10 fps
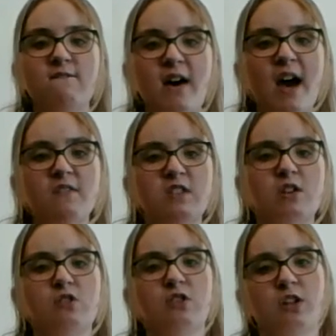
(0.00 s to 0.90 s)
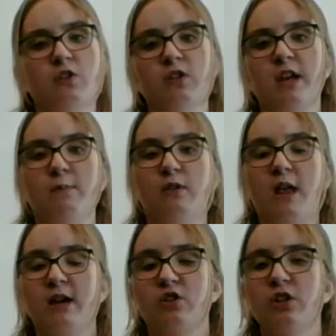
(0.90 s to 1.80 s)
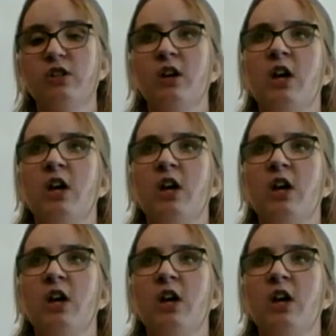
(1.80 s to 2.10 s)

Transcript: five standard dinner table lectures